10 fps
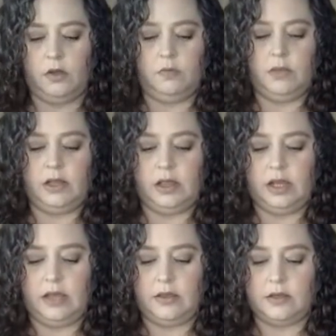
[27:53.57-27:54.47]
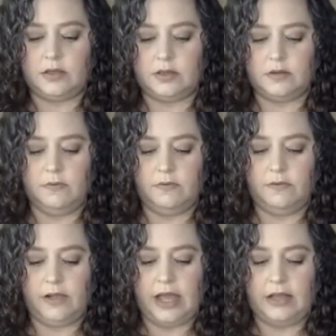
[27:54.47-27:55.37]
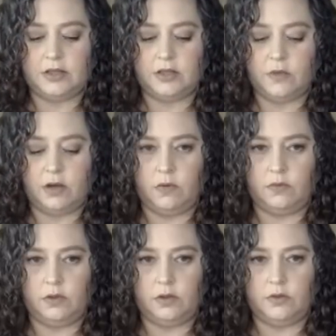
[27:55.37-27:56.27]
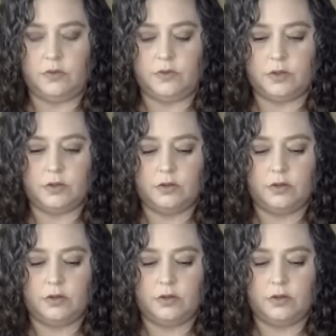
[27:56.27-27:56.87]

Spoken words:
Let me lay this flat so I won't lose